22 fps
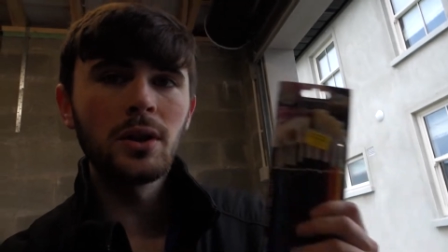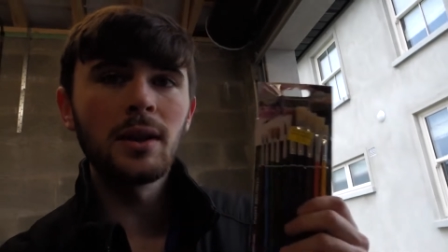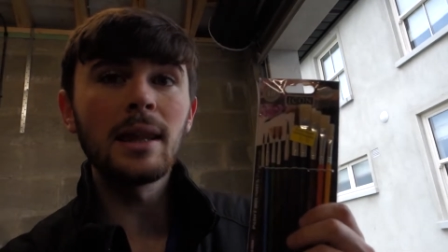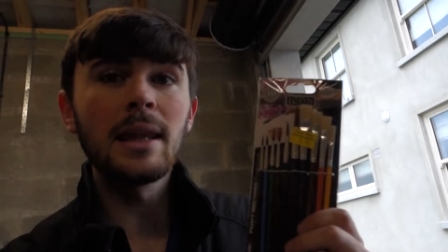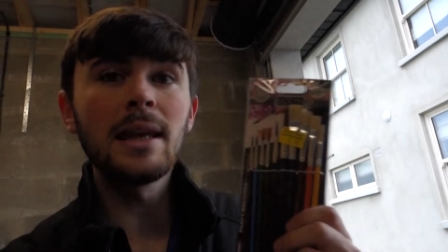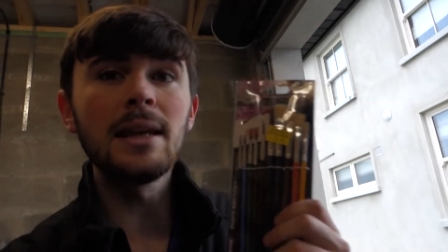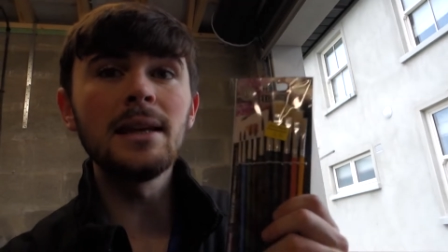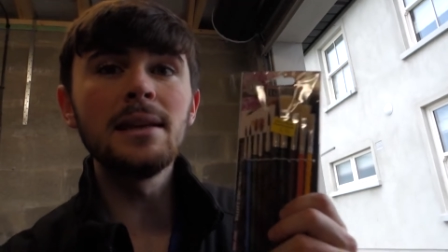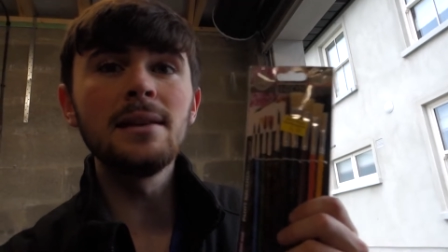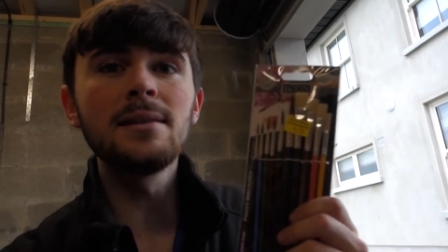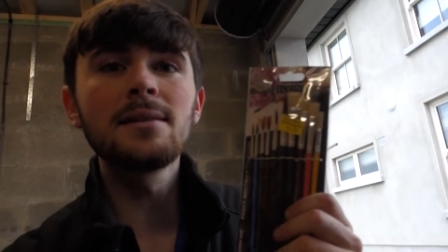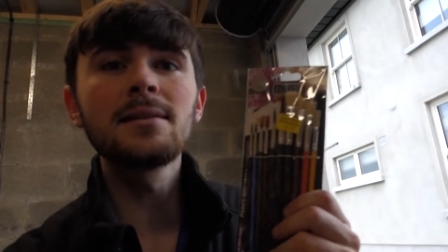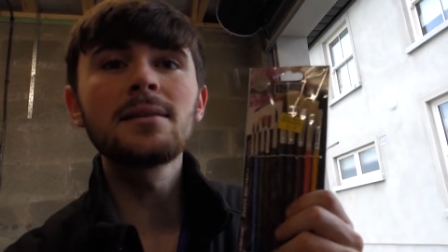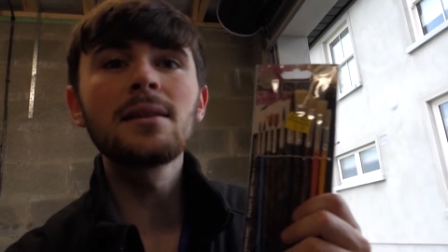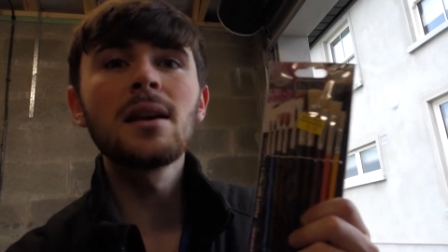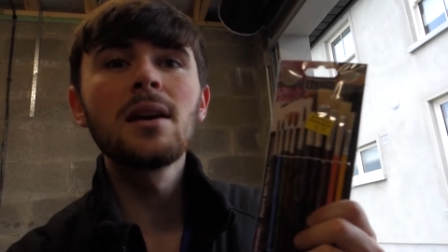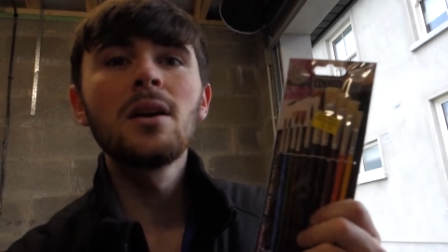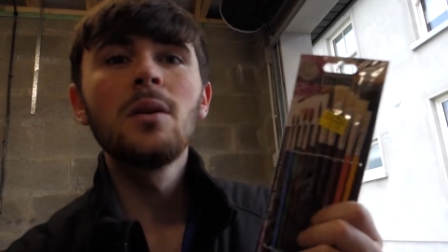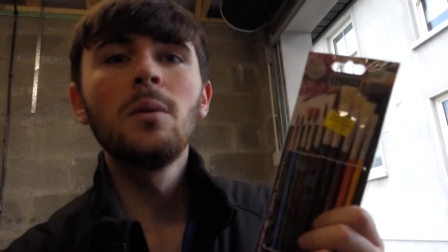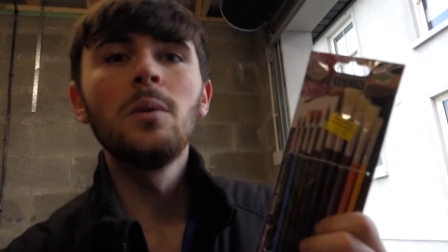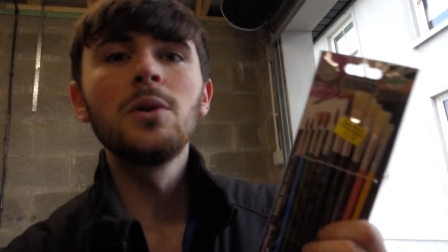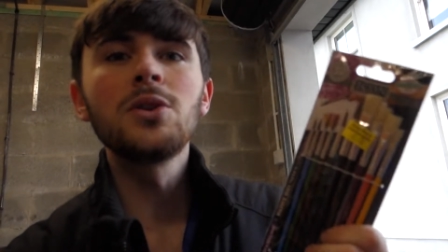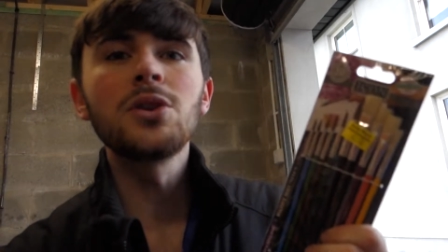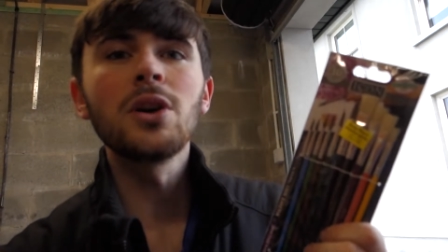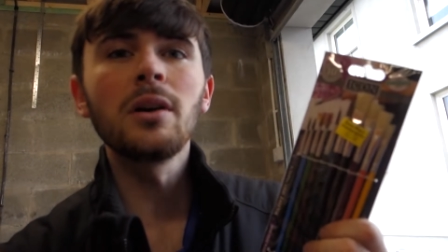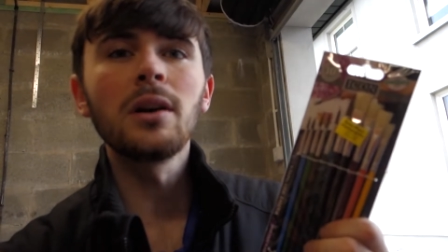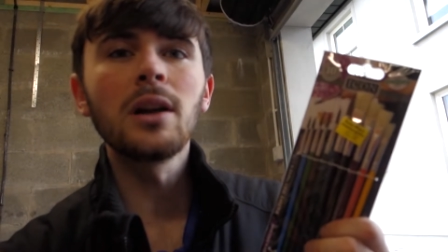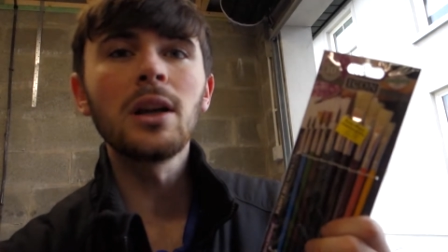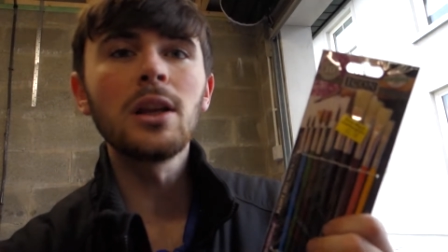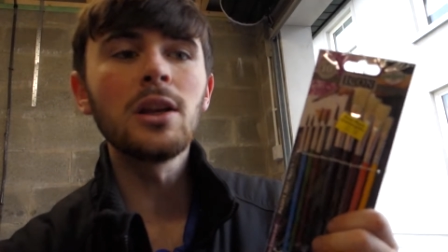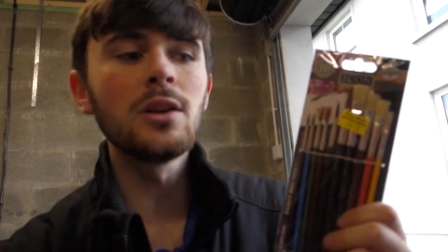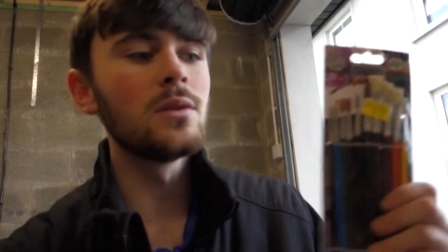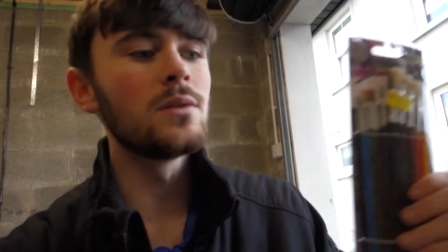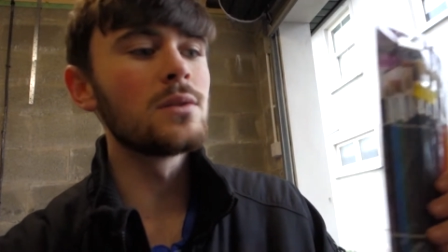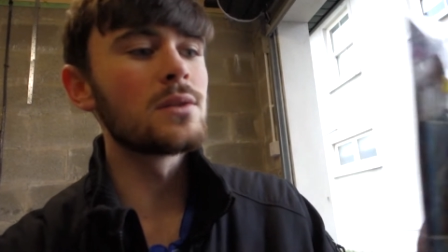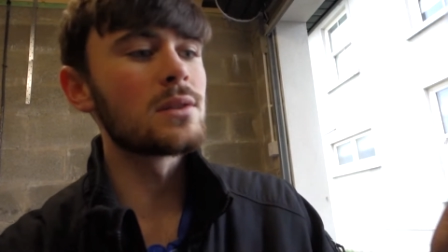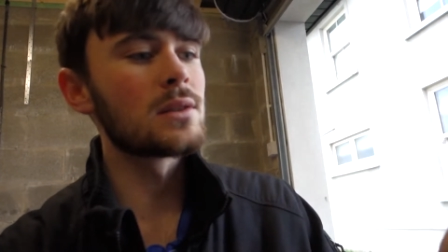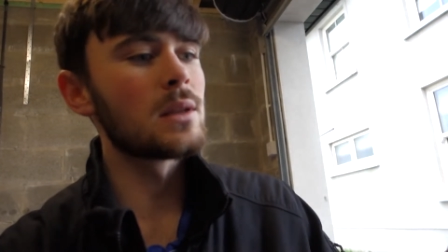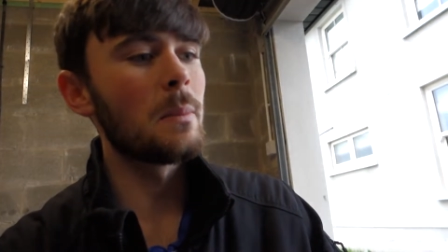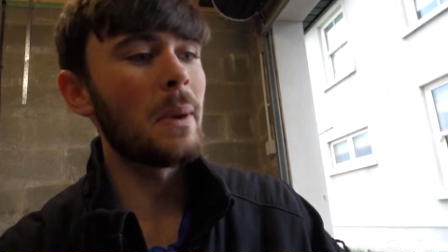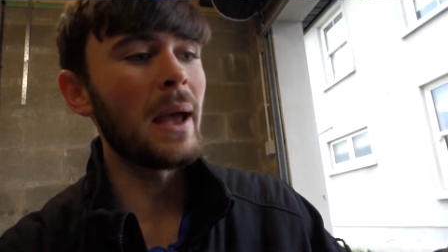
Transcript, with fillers: these, which I'm going to use to